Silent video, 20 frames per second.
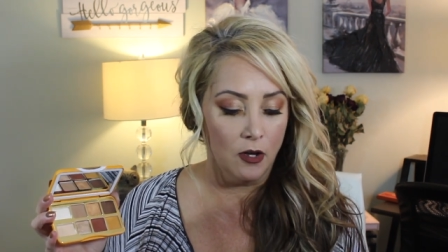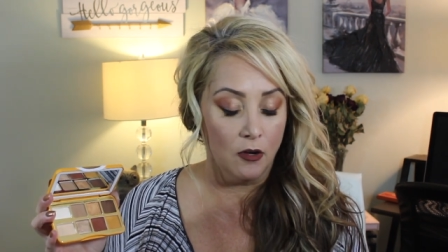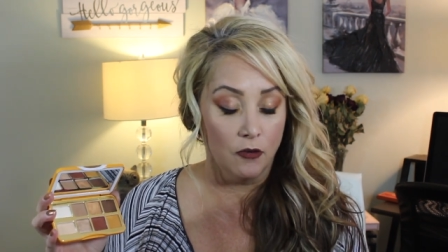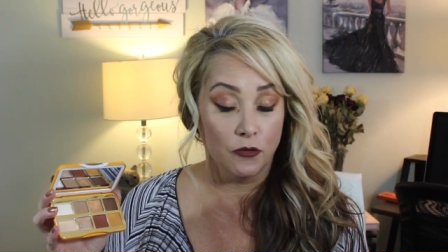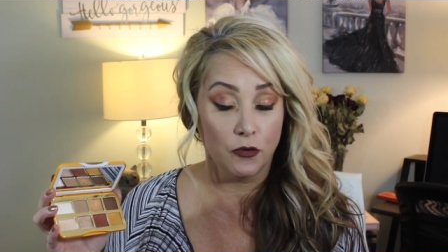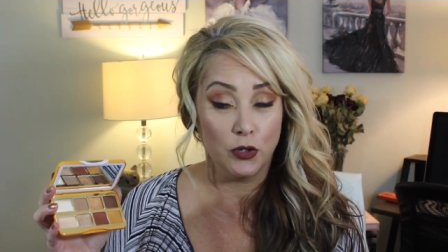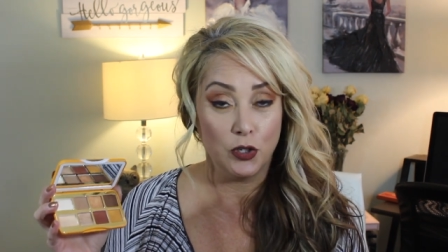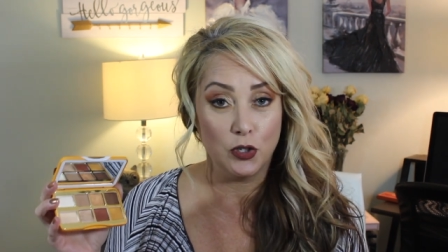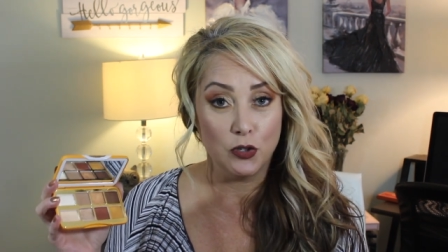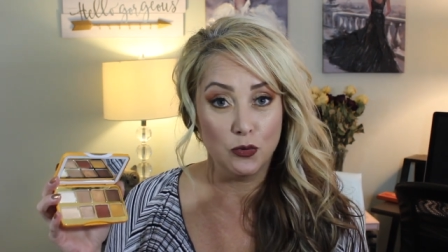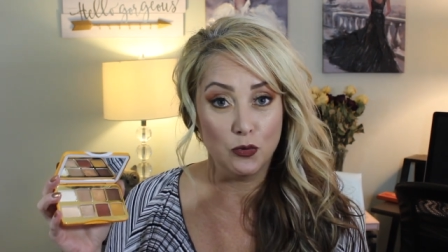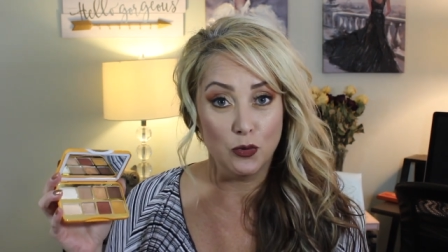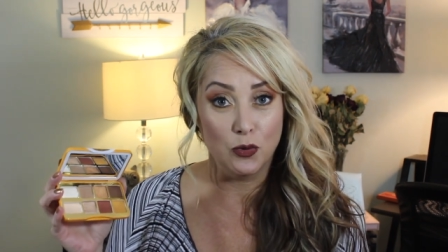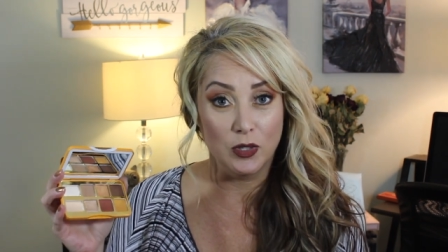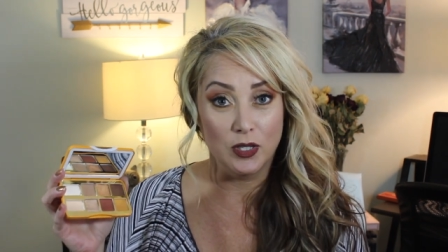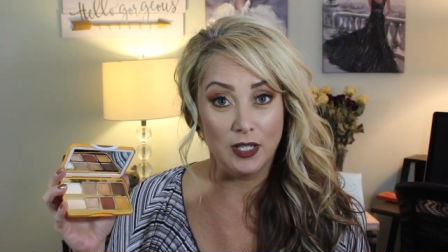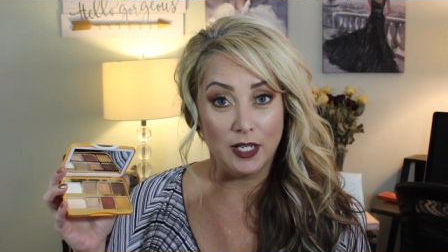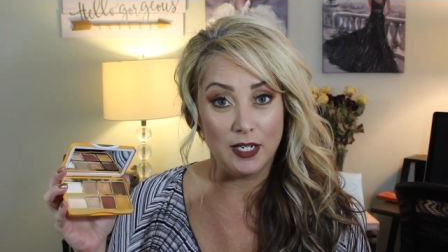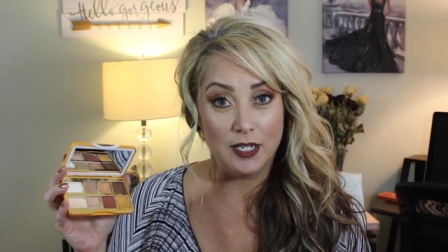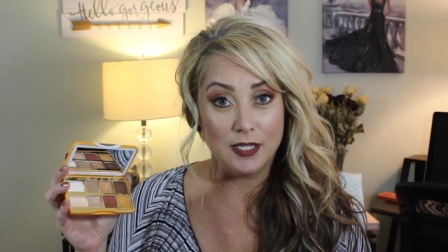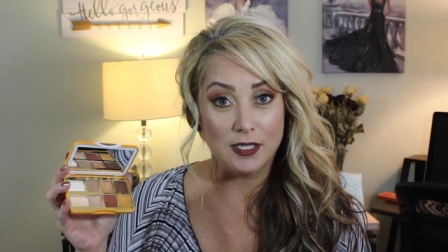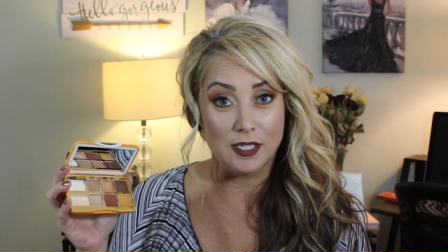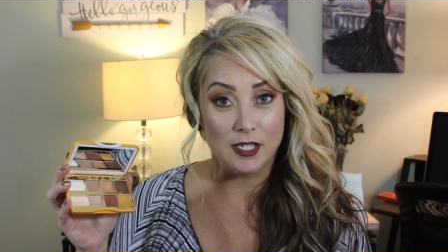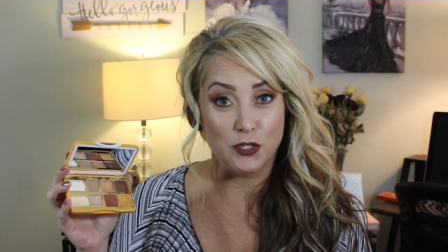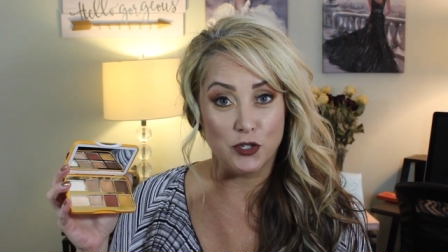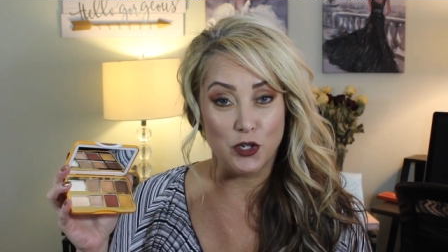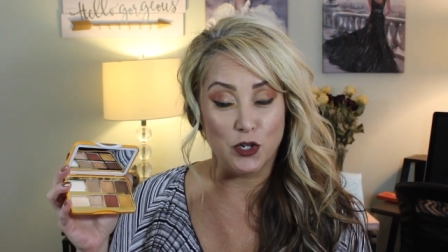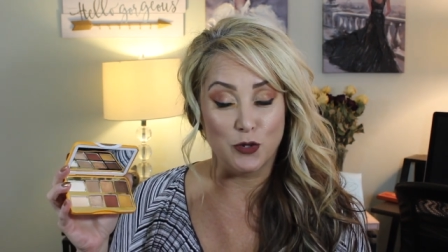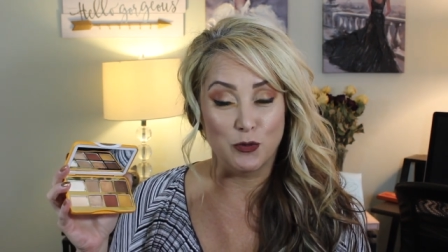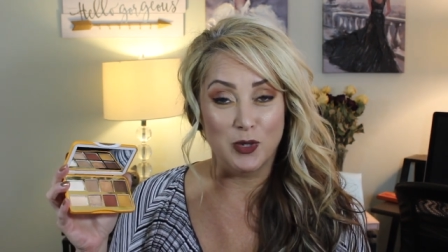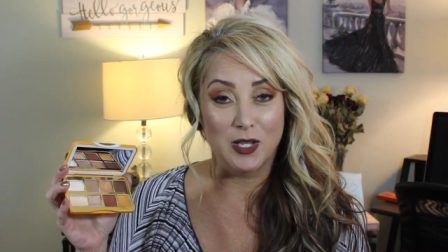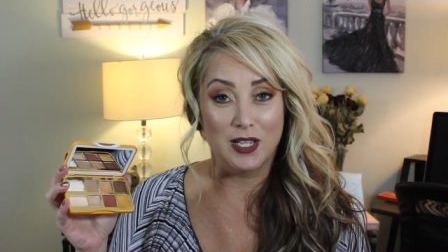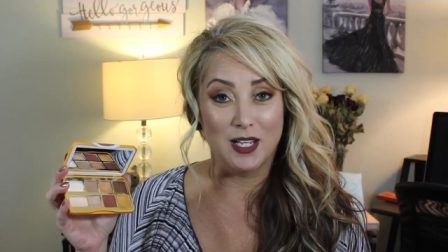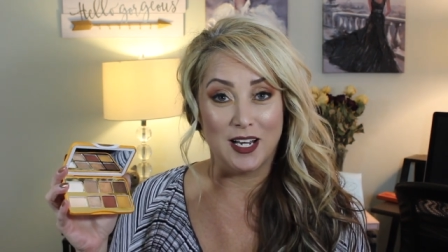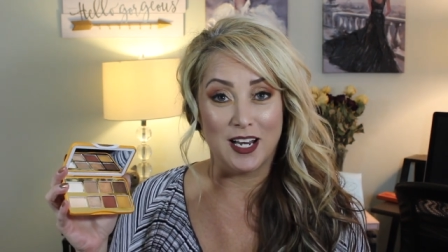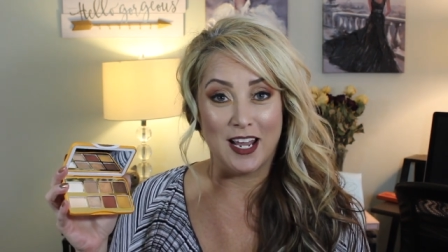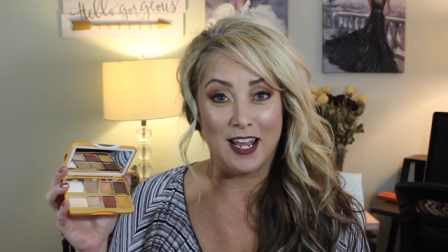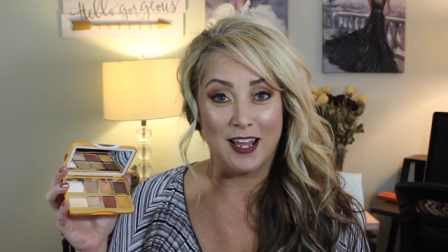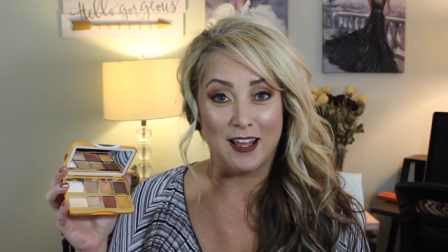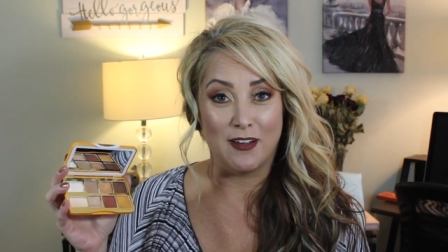For you ladies and gentlemen
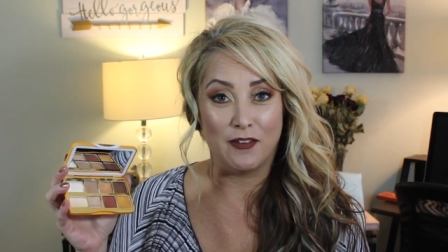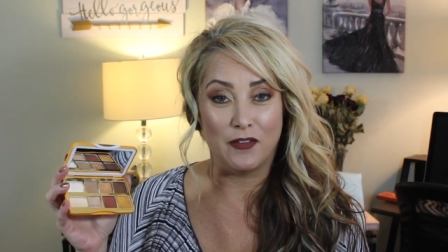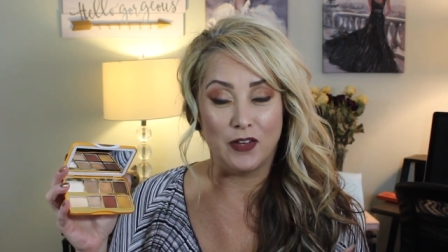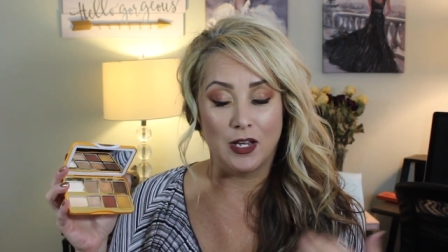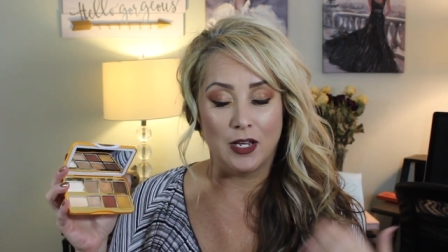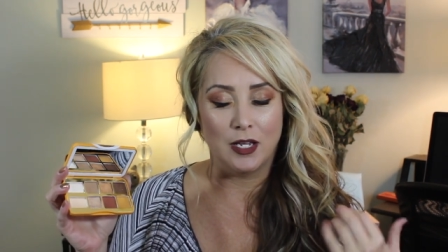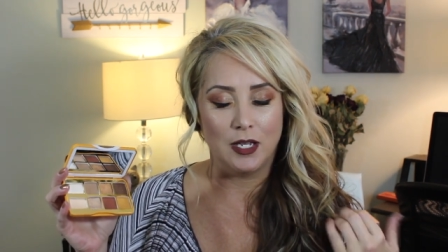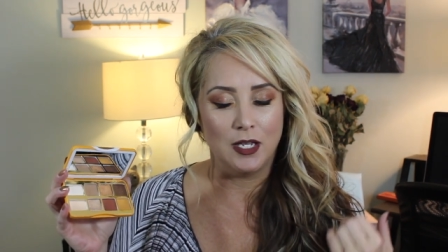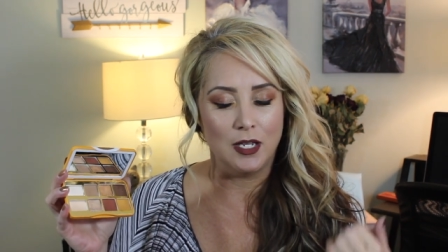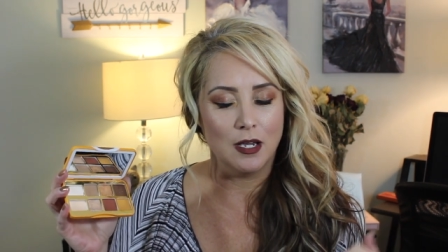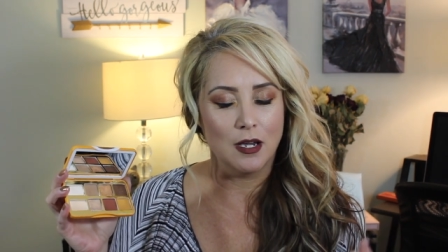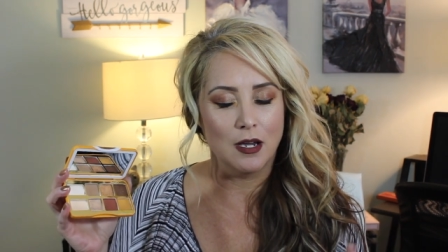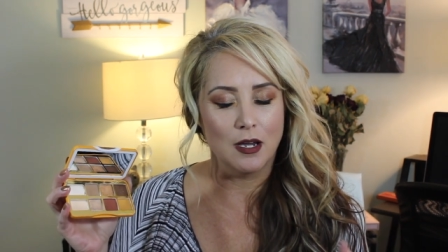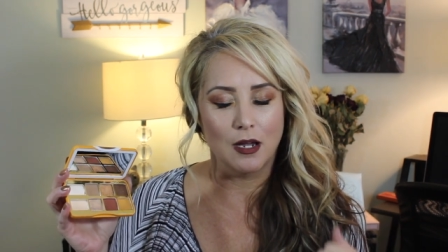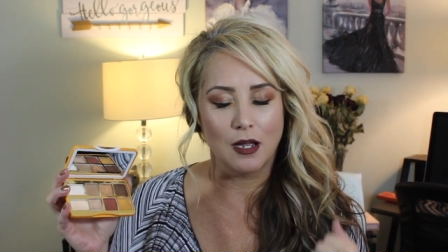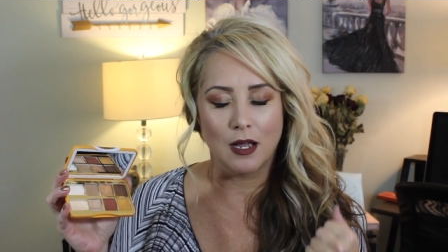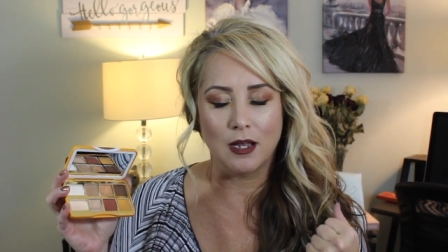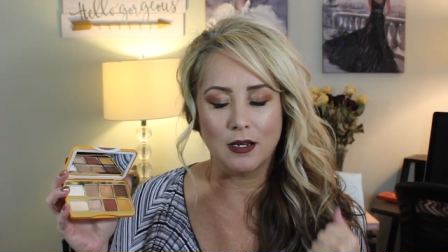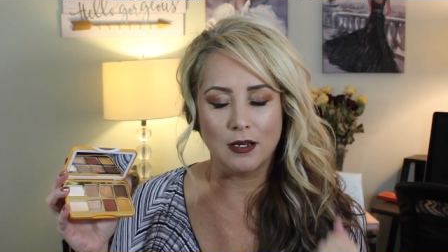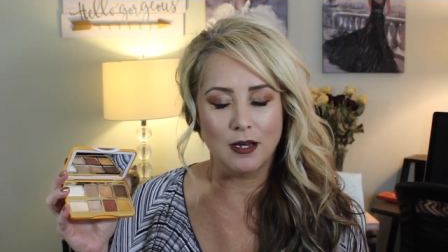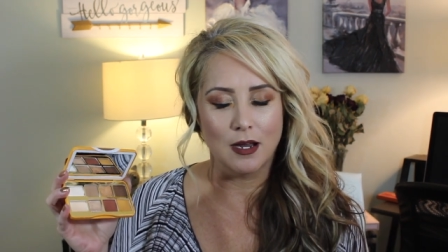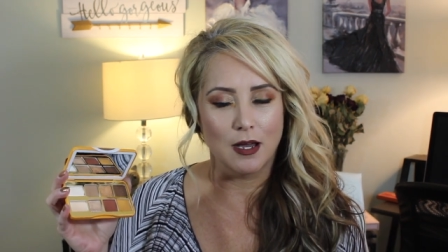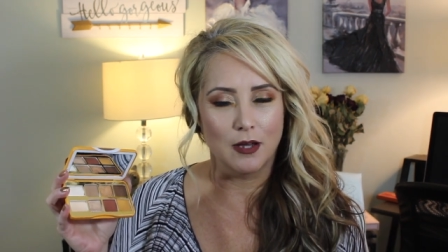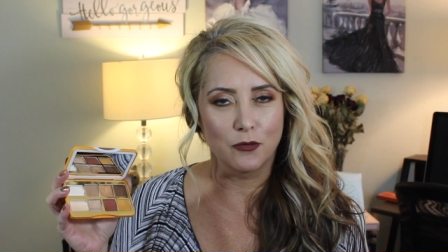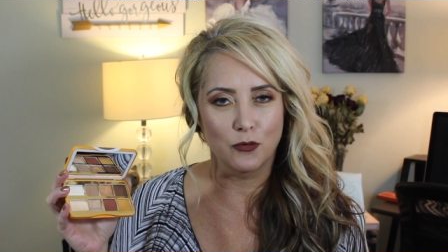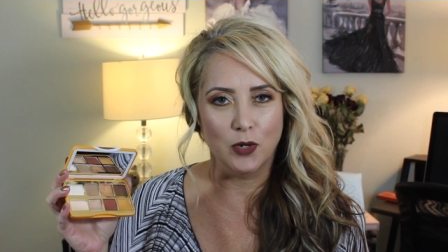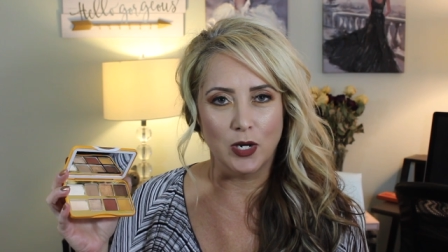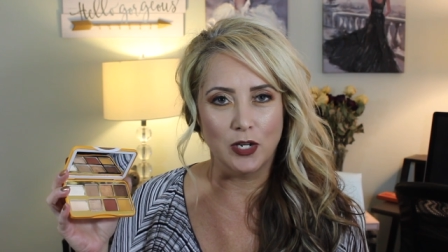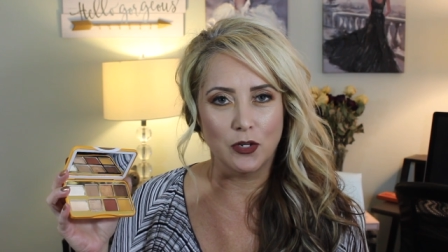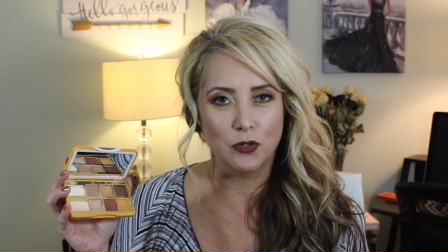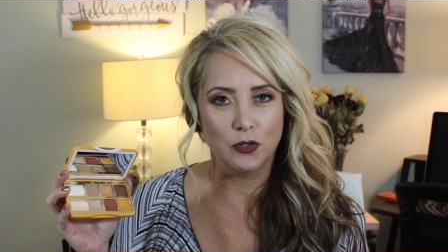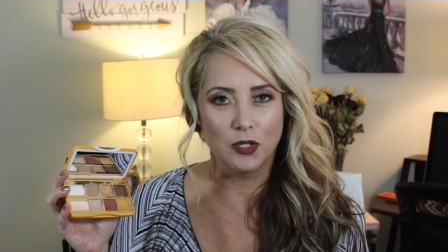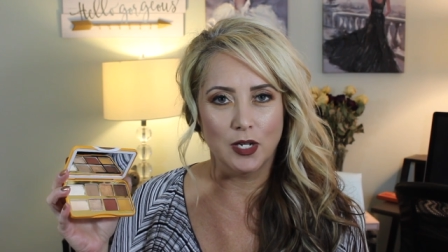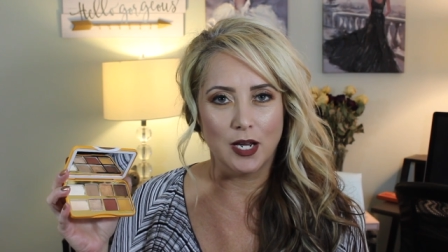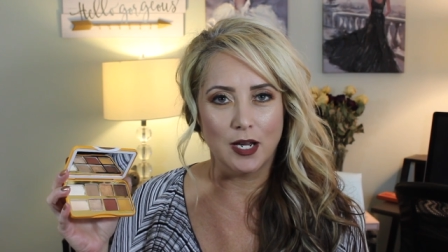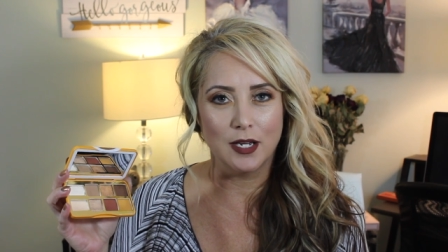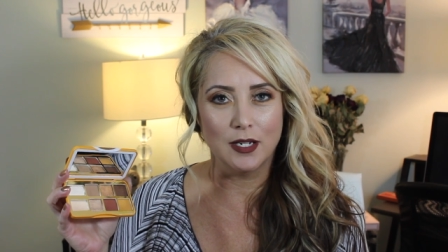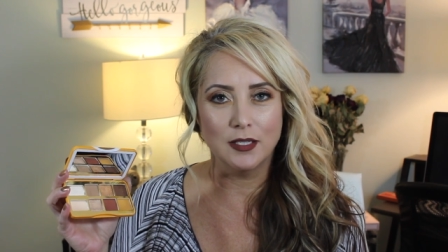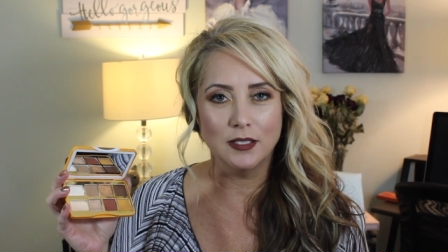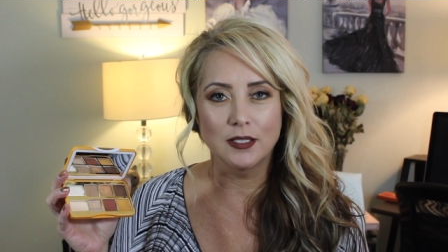that have young, non-wrinkled
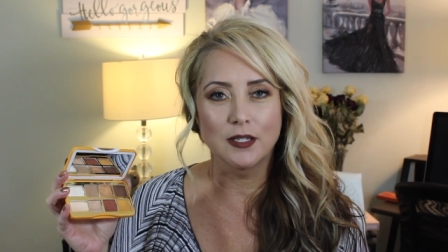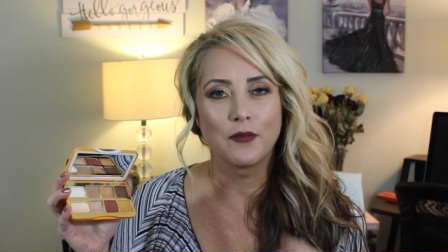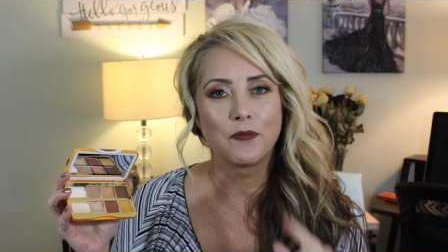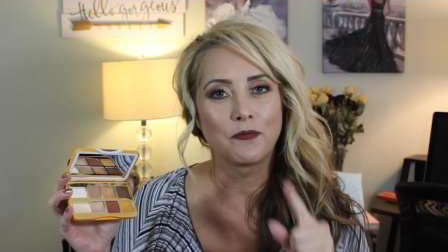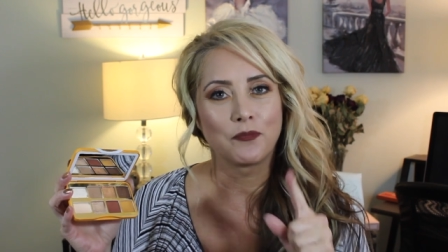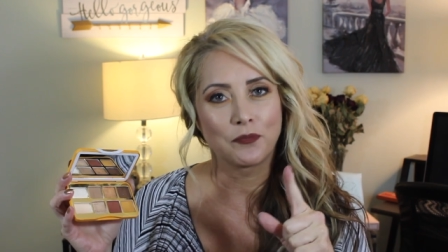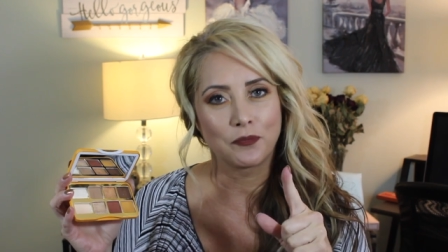eyes,